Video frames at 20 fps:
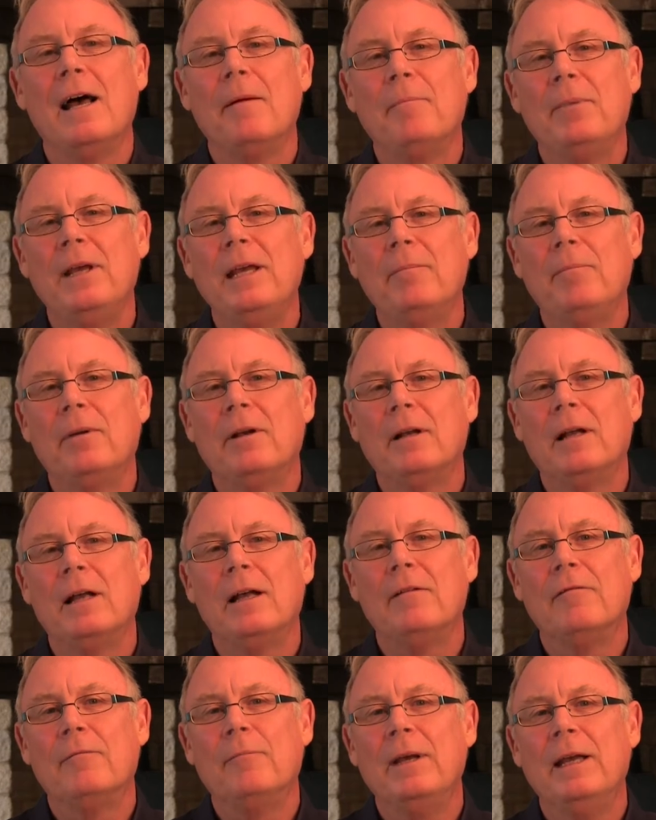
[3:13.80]
people
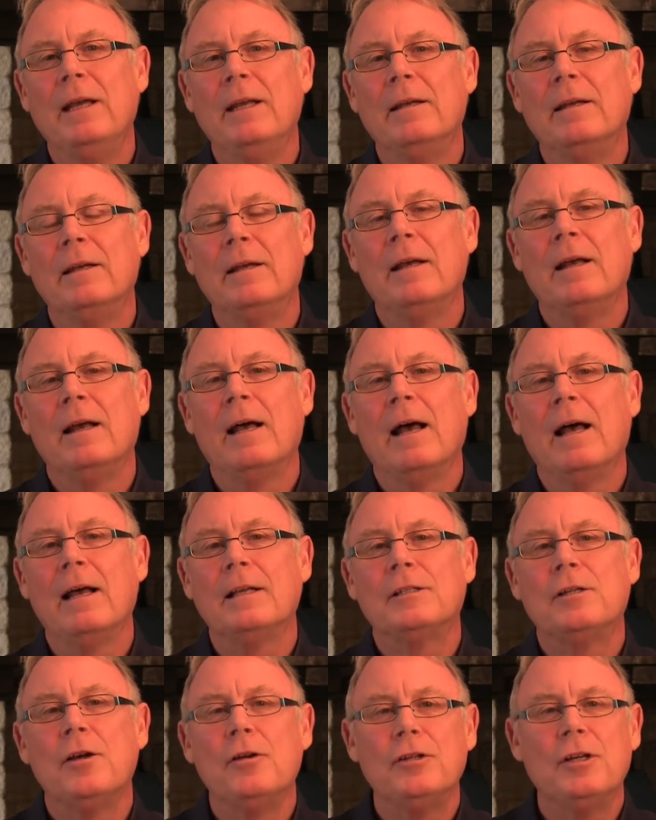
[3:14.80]
have been
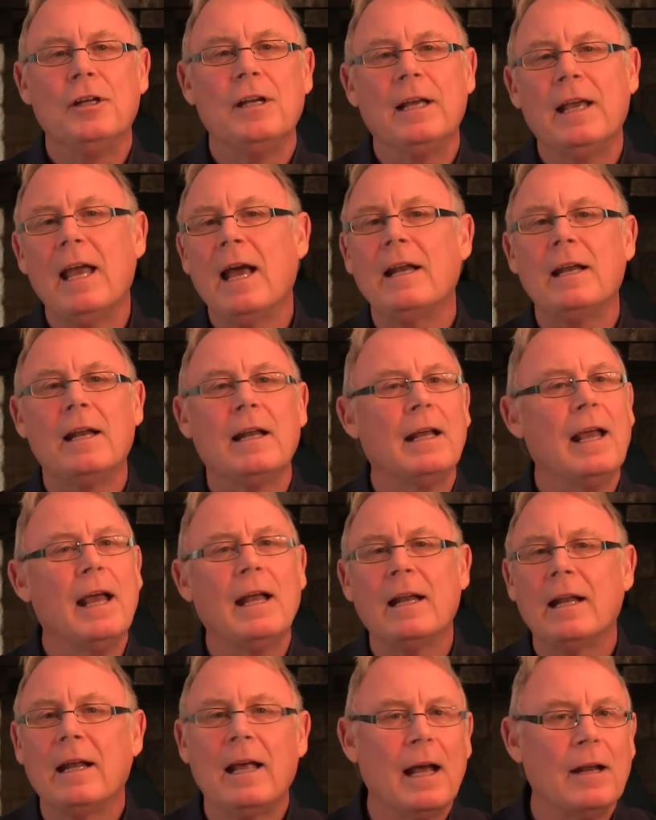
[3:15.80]
searching again and
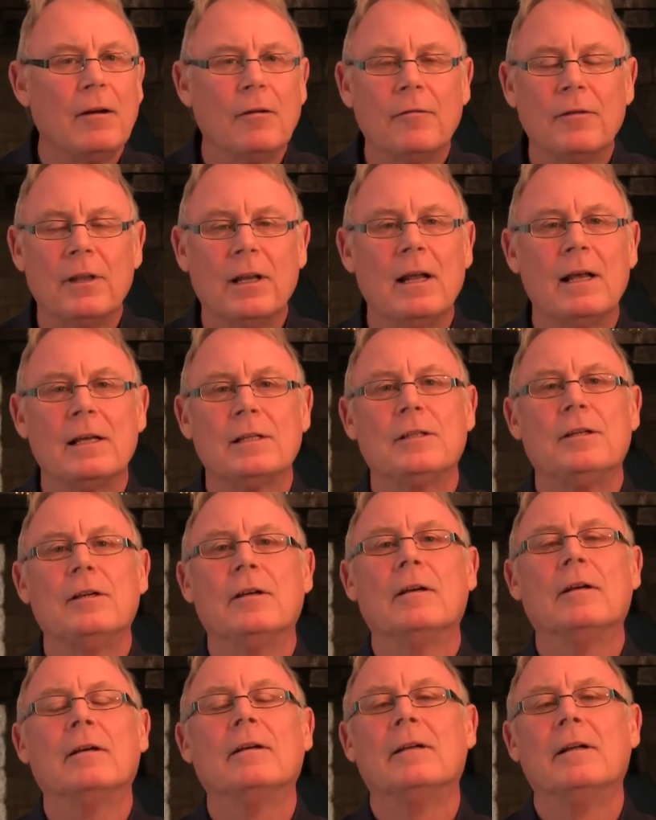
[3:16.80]
again and again over the last
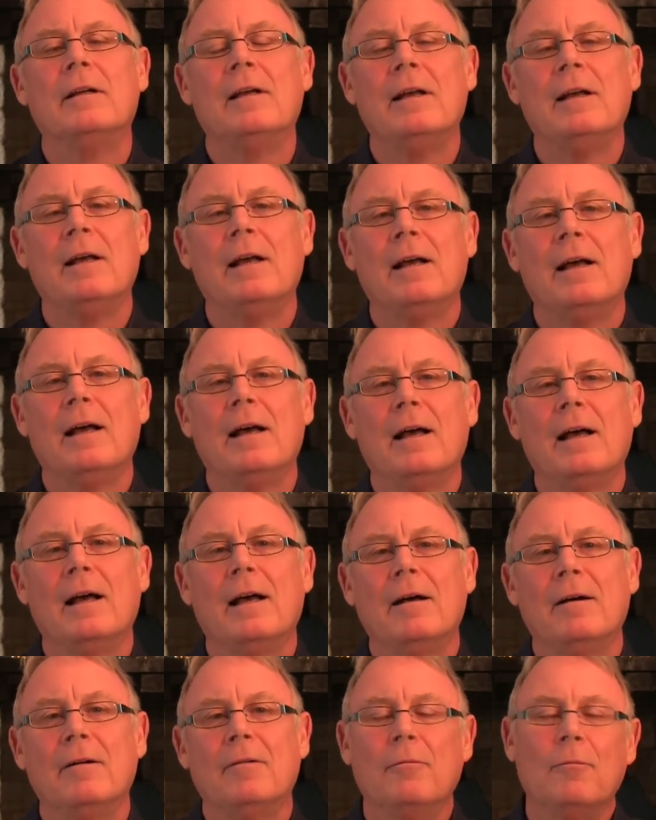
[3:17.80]
year,
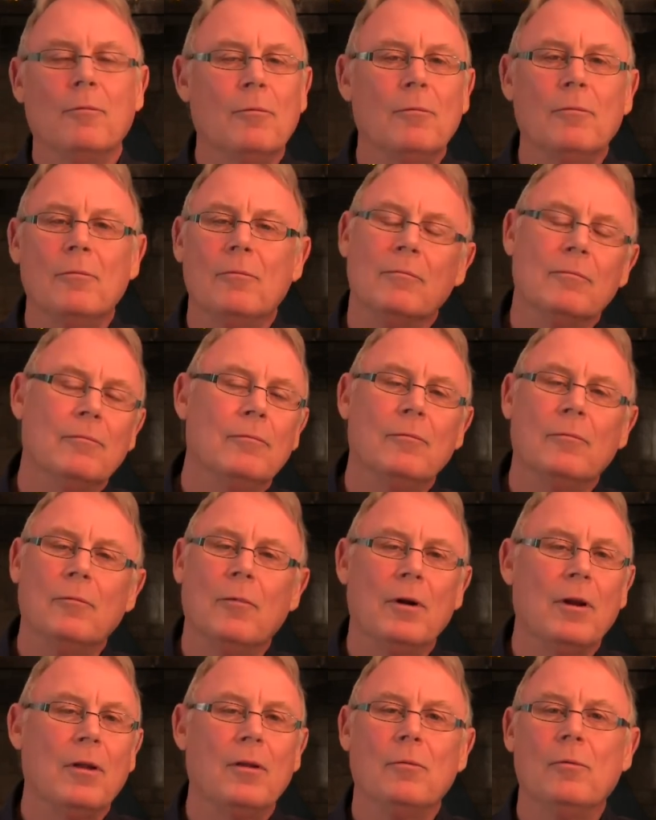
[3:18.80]

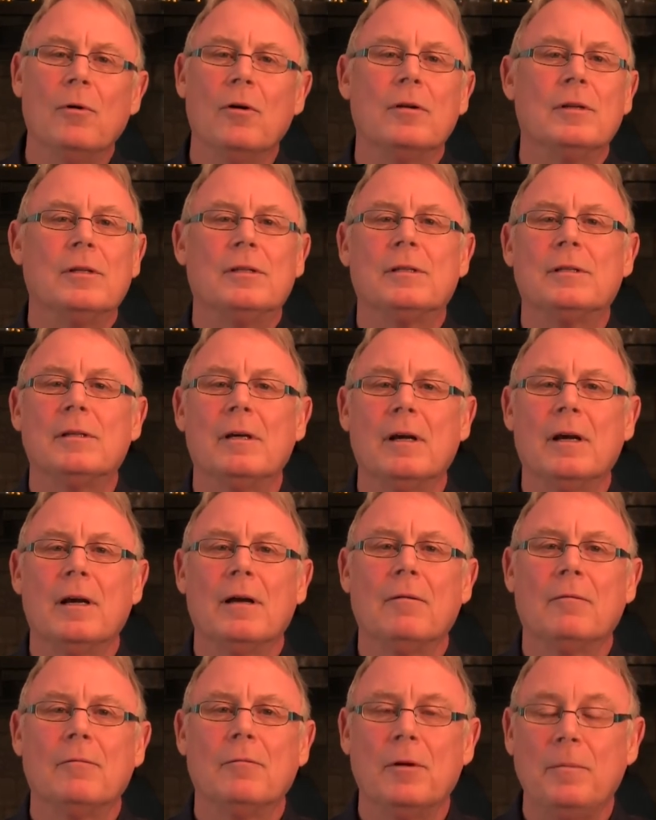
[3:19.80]
one of the words
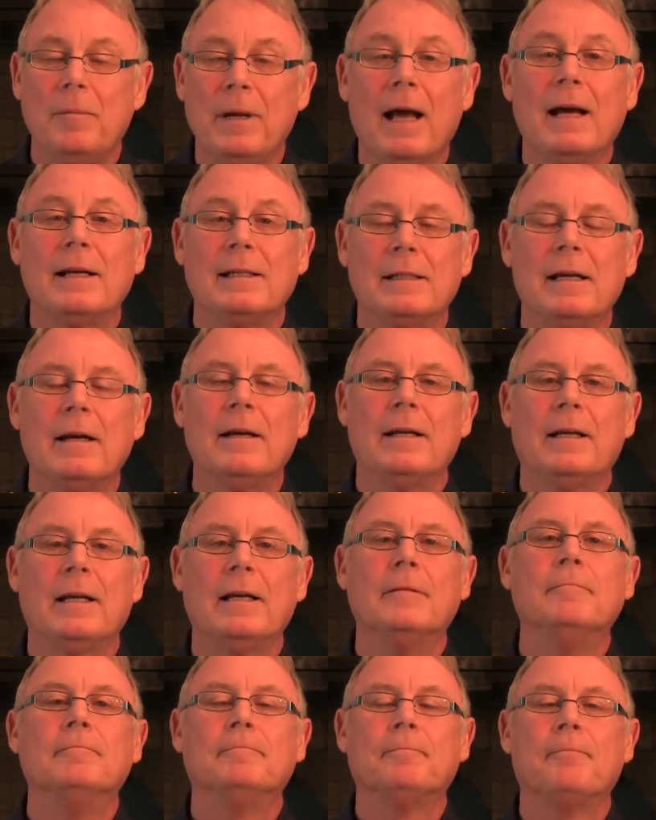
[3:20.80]
would be
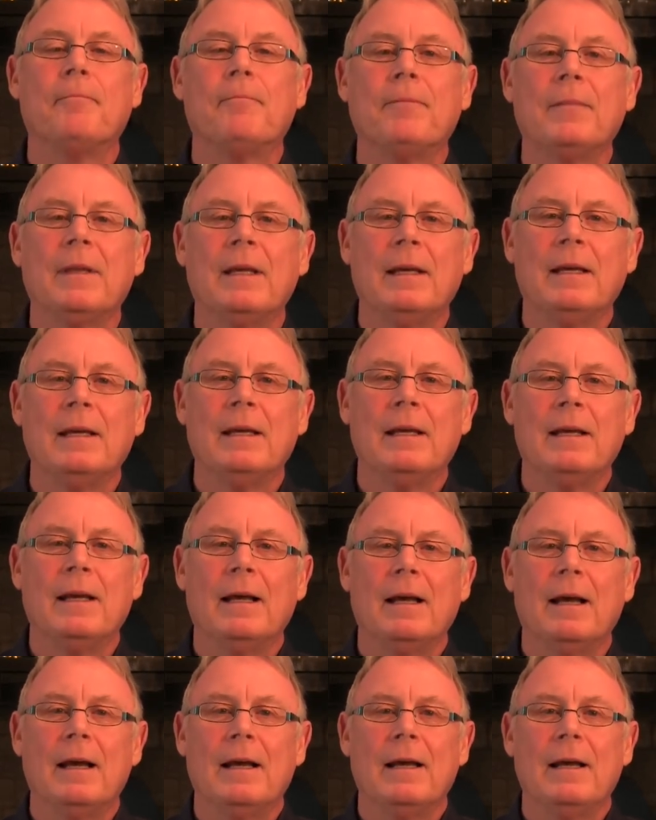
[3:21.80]
anxiety.
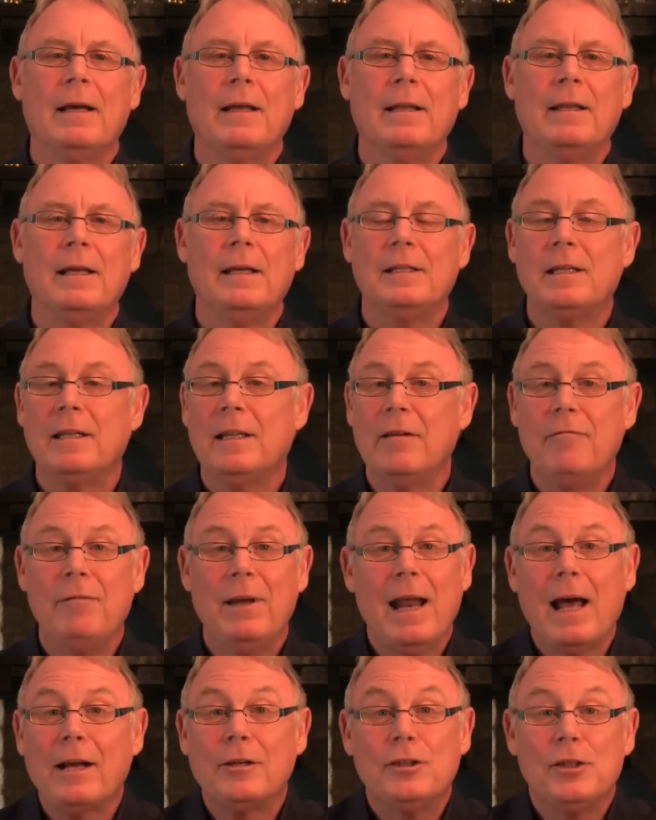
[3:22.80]
They've
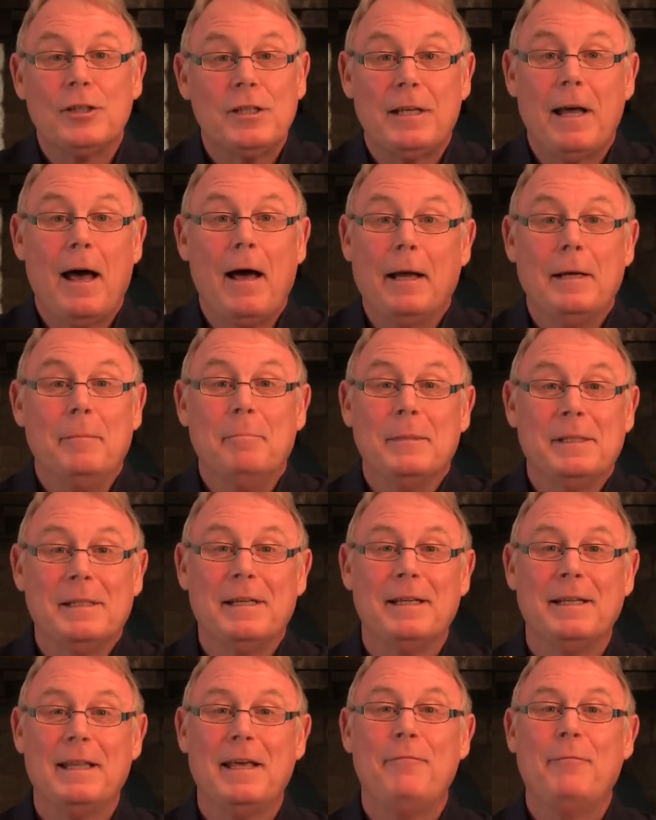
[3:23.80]
been anxious times.